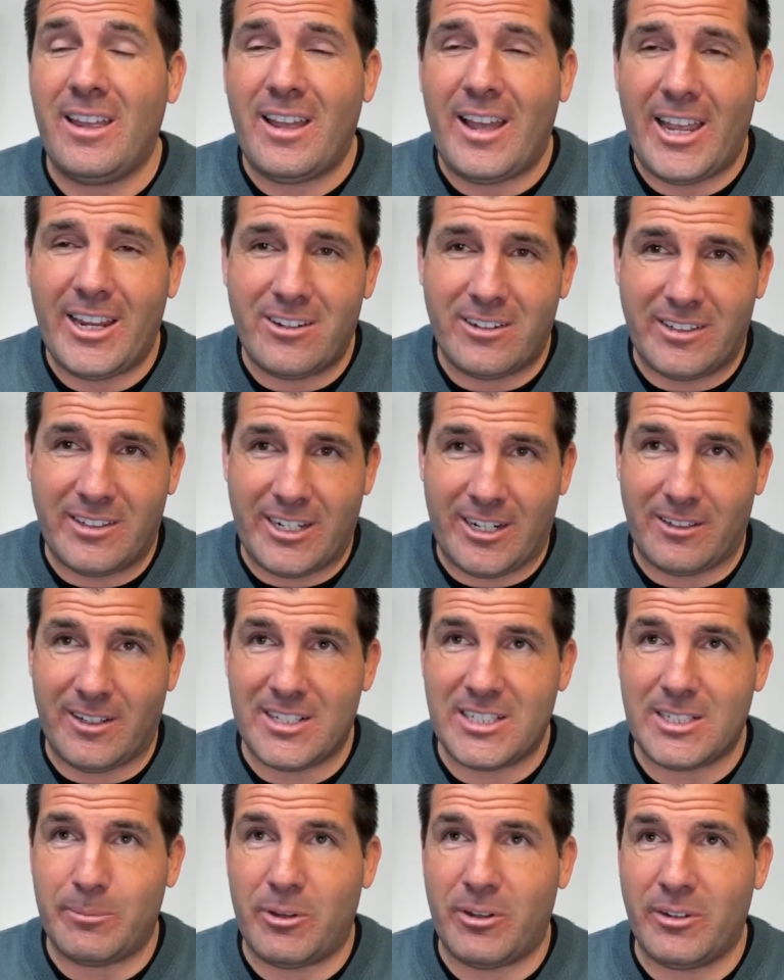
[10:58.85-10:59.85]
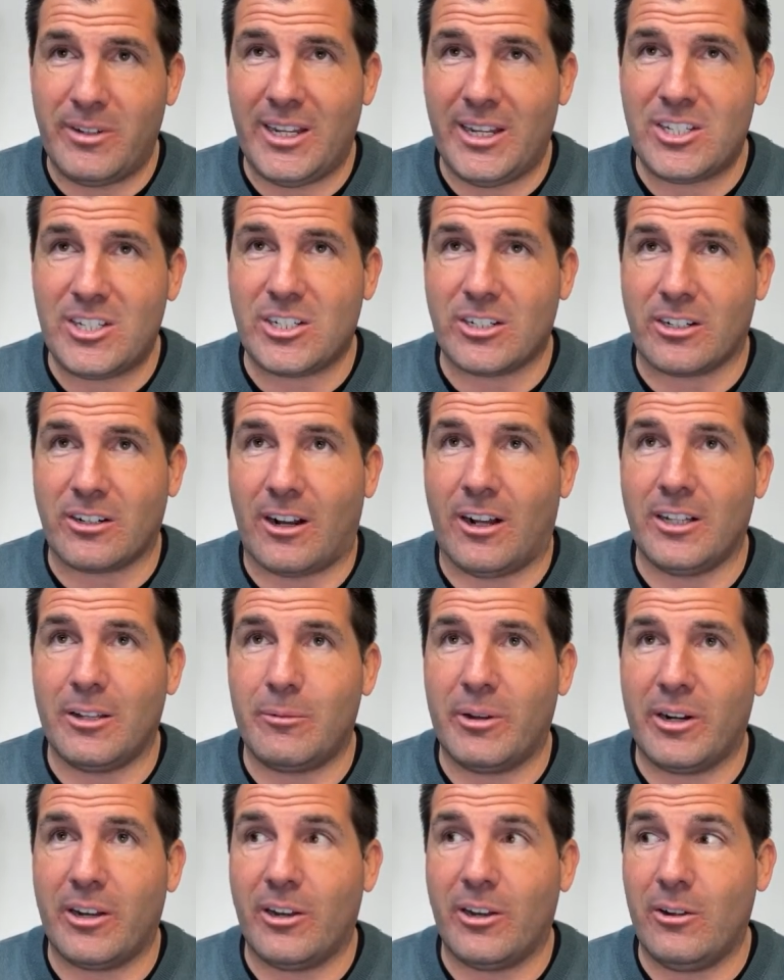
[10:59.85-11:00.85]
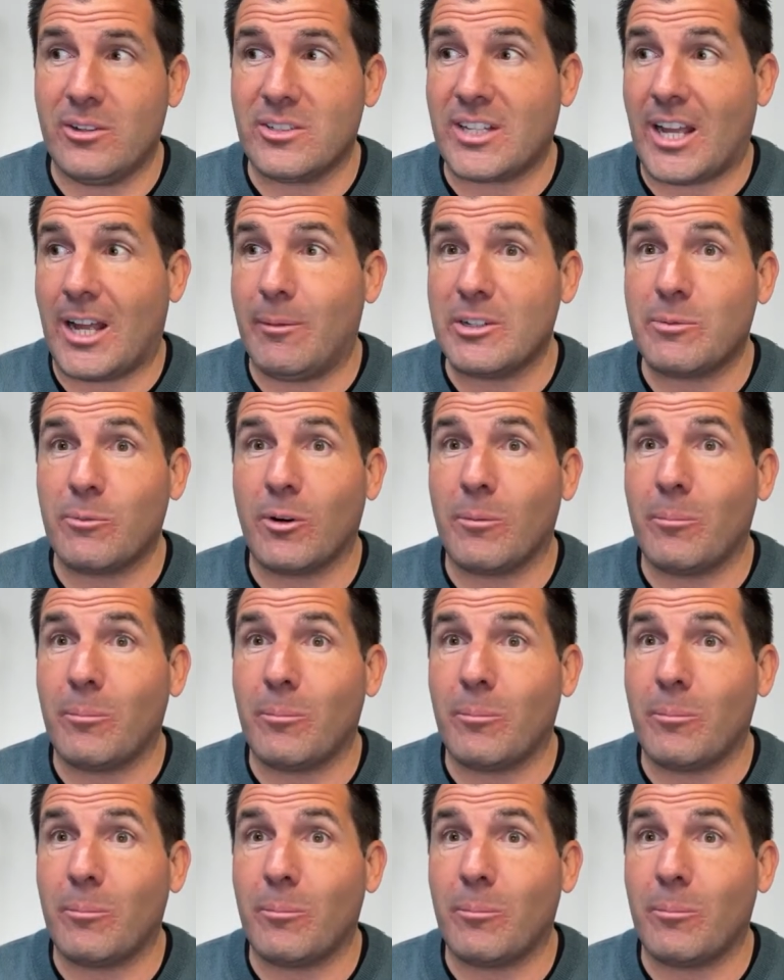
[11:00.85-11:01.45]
I couldn't care less about next year. All I want to know is how much more